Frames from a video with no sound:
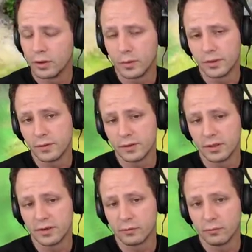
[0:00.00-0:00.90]
what you're going to want to do
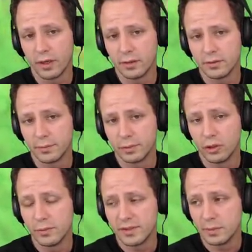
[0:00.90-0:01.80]
is you're going to hit the right
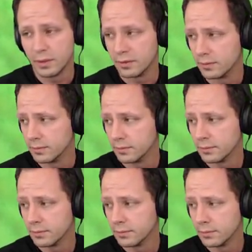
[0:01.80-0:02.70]
diplomacy button.
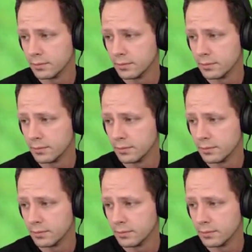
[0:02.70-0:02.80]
